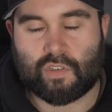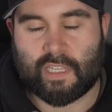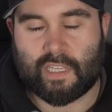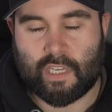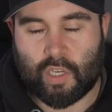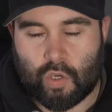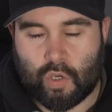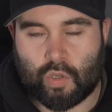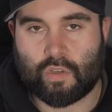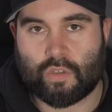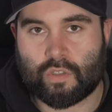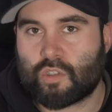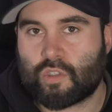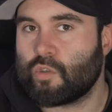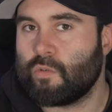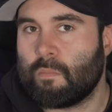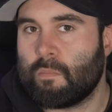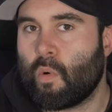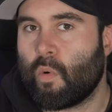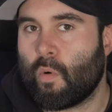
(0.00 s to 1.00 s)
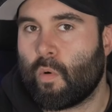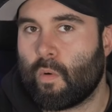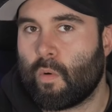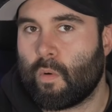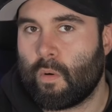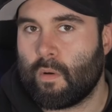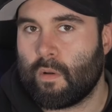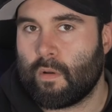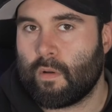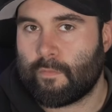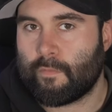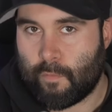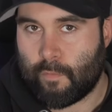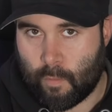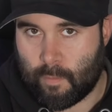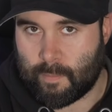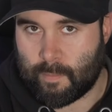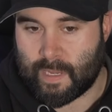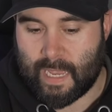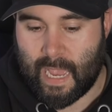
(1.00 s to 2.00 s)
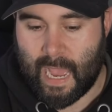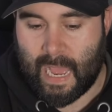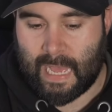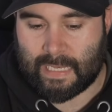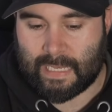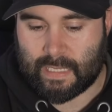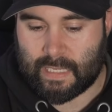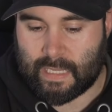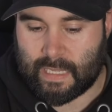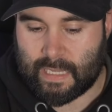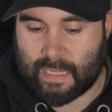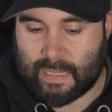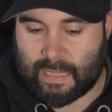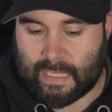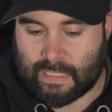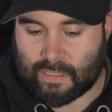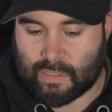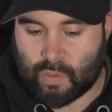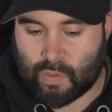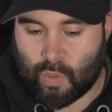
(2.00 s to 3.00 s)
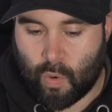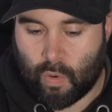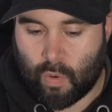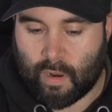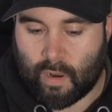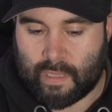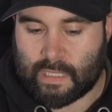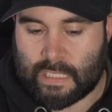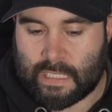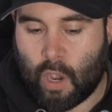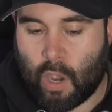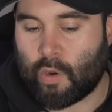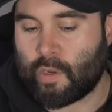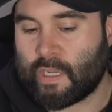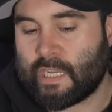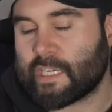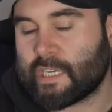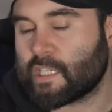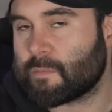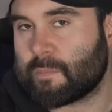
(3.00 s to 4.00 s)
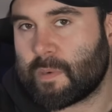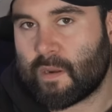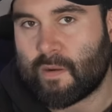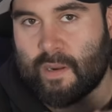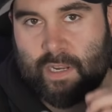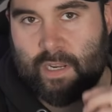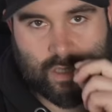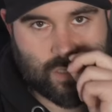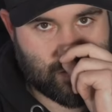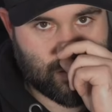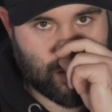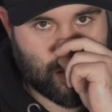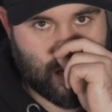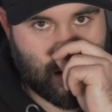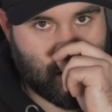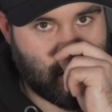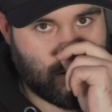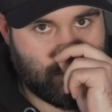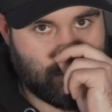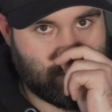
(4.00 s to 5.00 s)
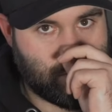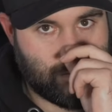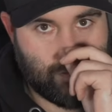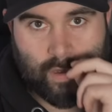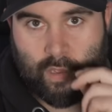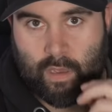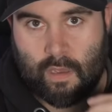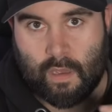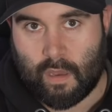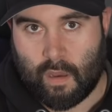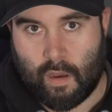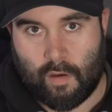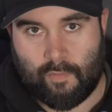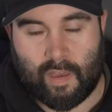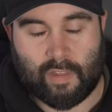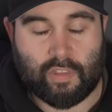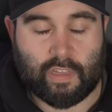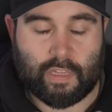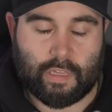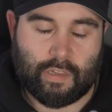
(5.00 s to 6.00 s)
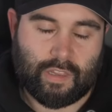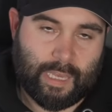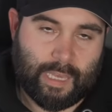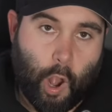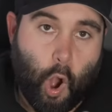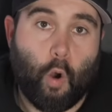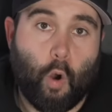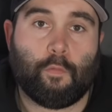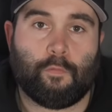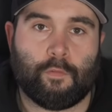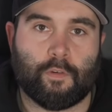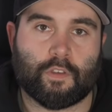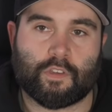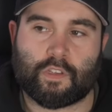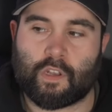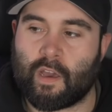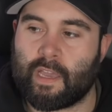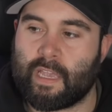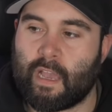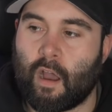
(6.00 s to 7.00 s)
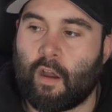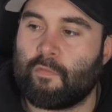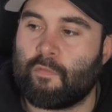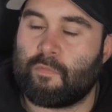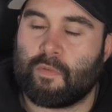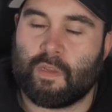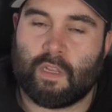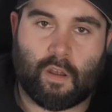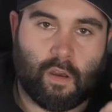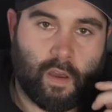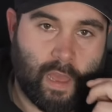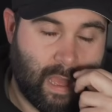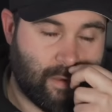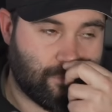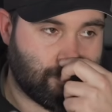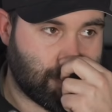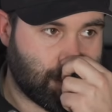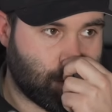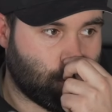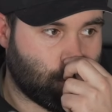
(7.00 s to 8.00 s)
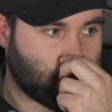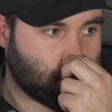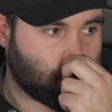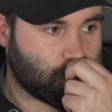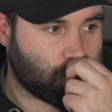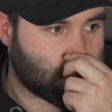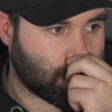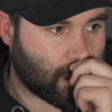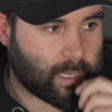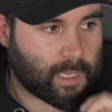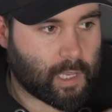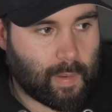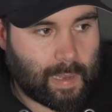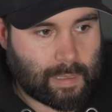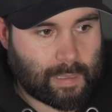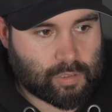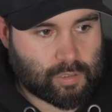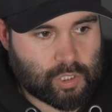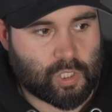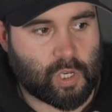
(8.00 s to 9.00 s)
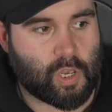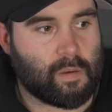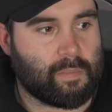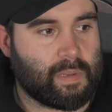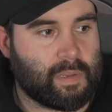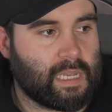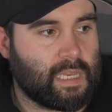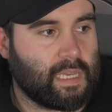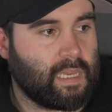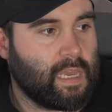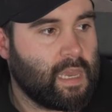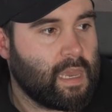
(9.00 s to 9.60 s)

couldn't do more for me. And that's not like the only experience that I've had. The offers, like I have been offered to like go out to Germany,